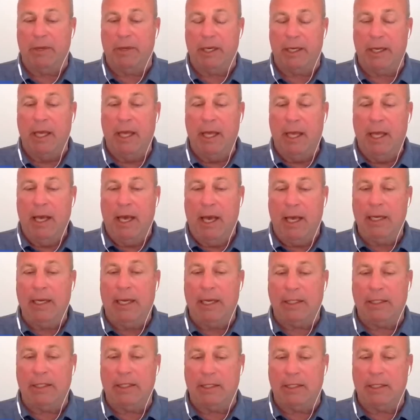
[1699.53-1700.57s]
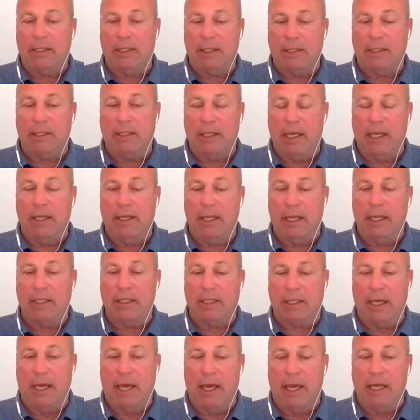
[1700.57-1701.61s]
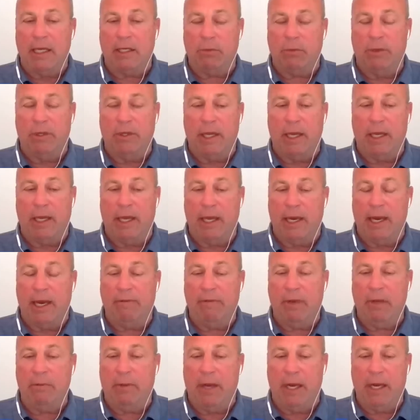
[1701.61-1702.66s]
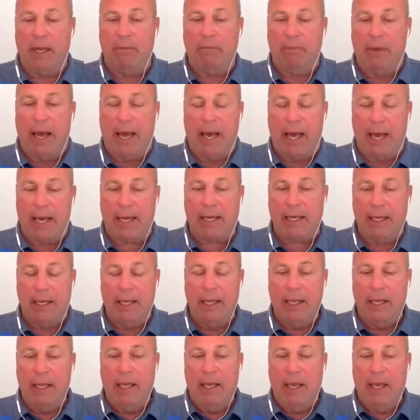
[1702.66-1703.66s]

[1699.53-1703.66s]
But I'd like to see these guys, when they get everybody back,